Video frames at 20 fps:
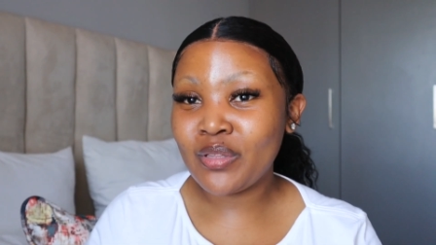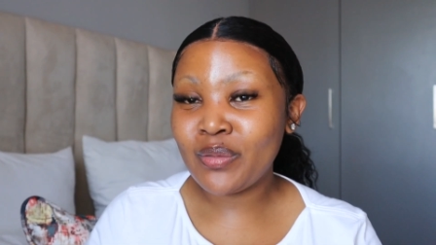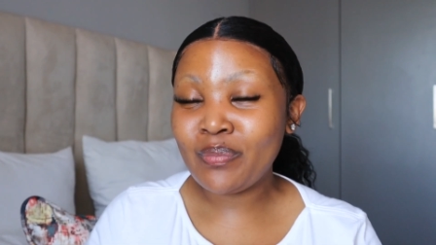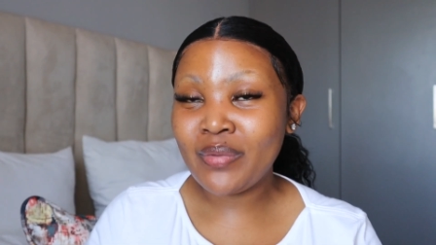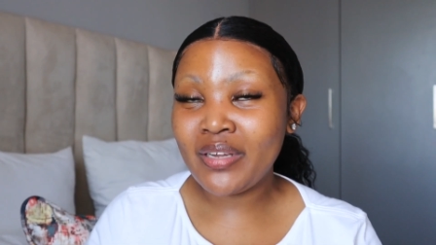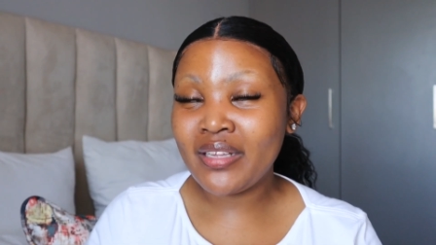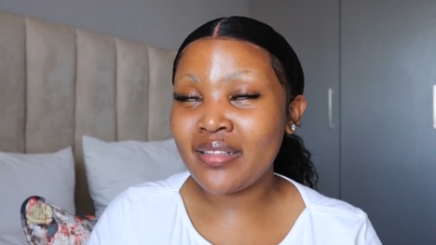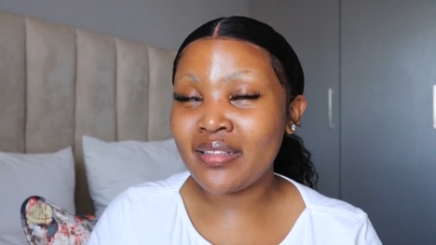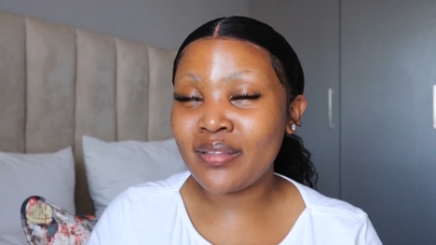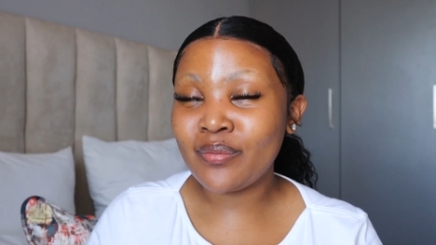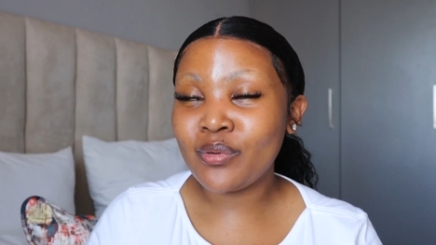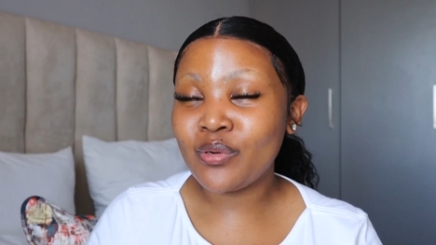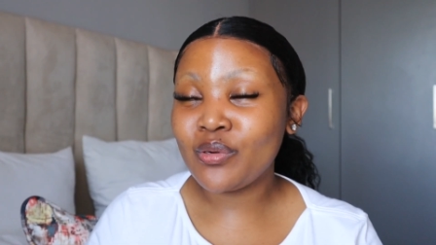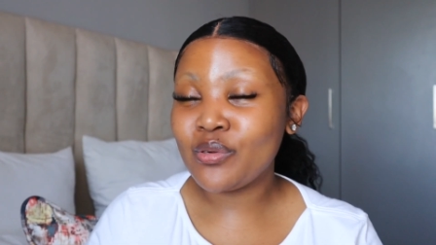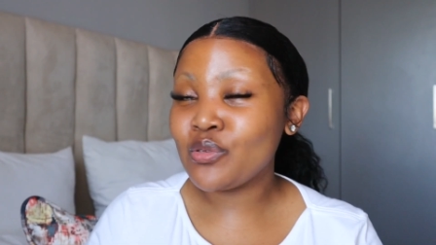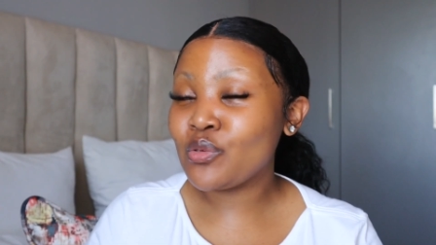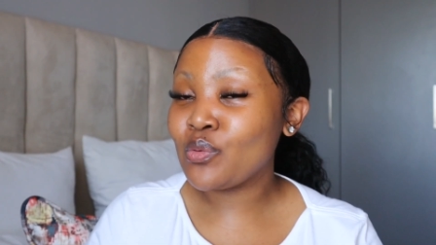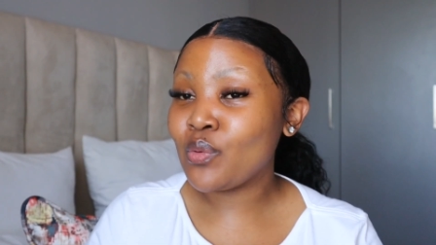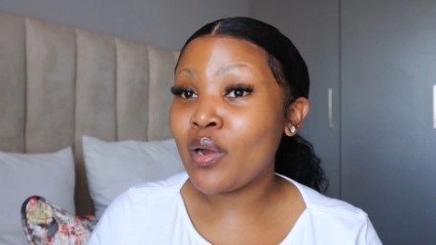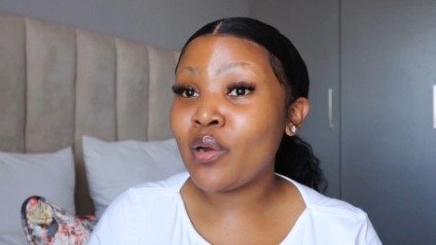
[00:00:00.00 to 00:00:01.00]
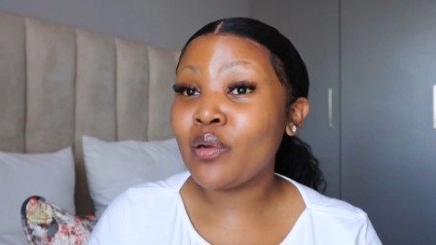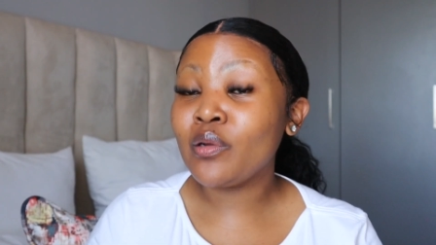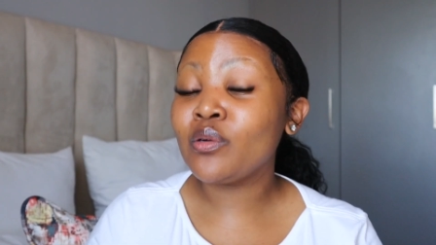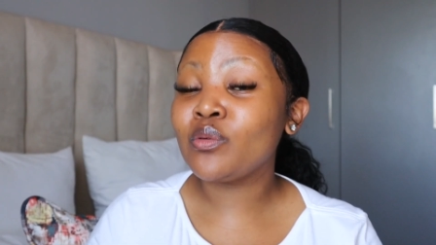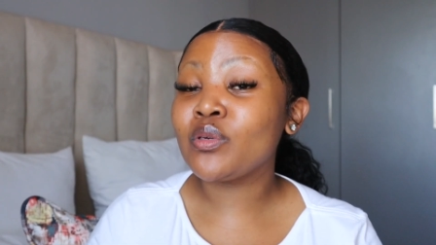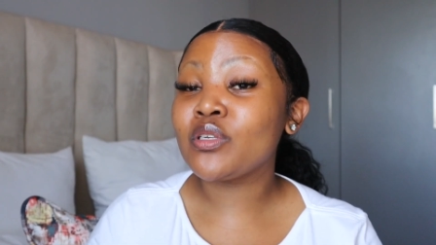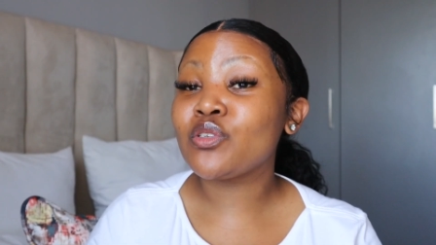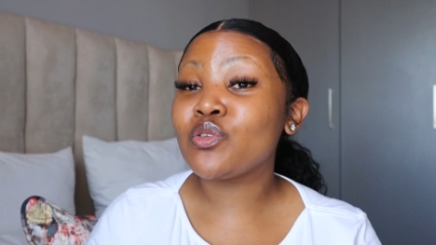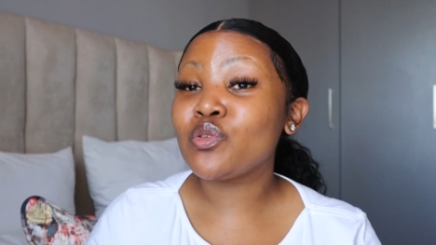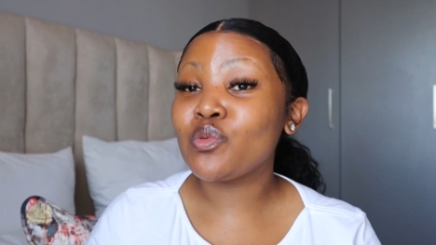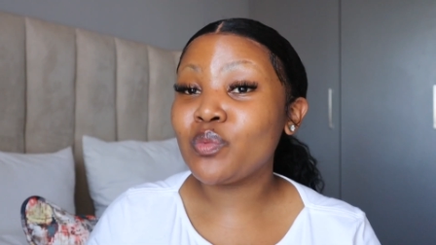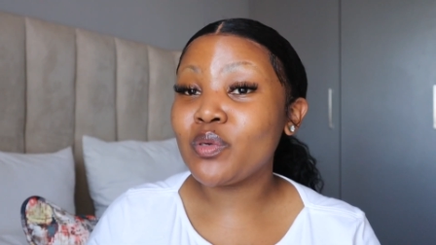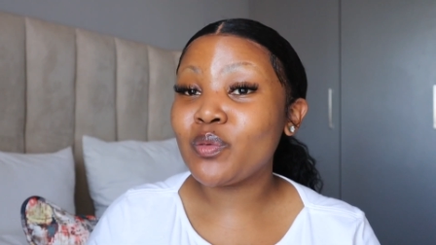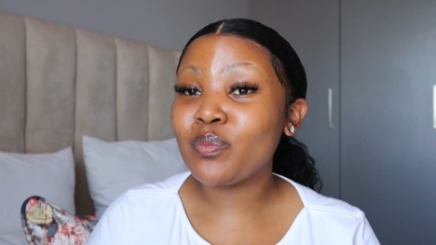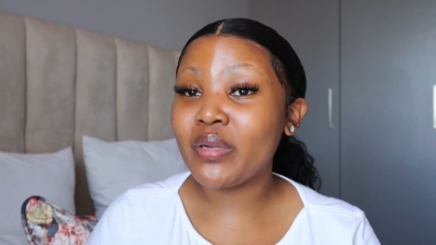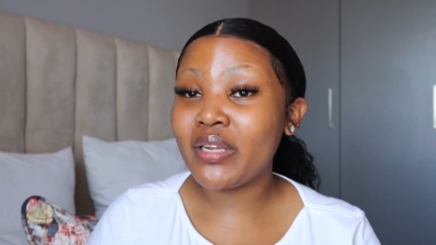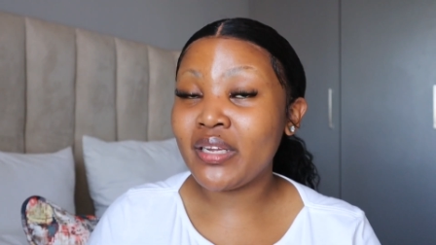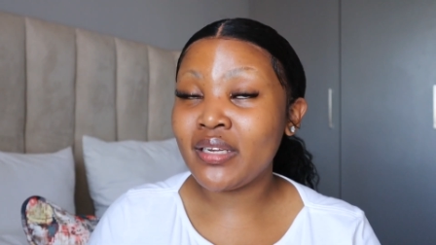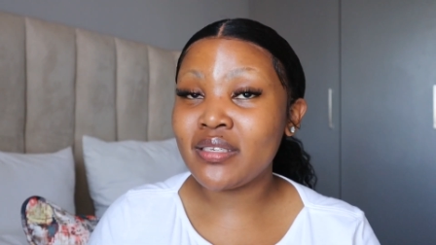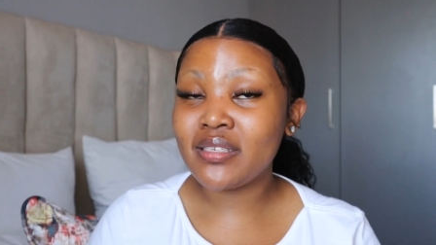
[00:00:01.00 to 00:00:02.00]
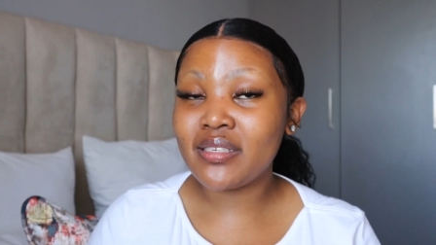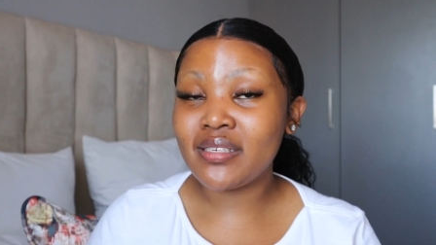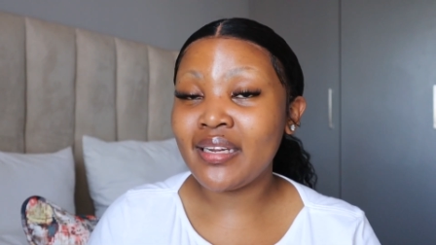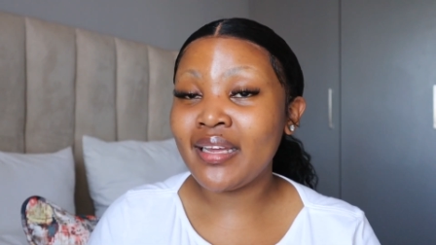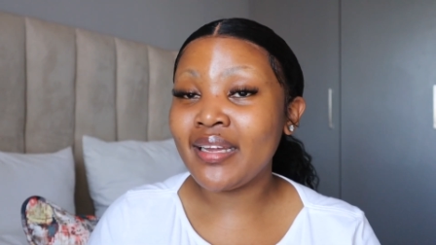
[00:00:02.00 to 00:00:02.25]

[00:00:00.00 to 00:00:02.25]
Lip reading: month, because wow, it was super packed.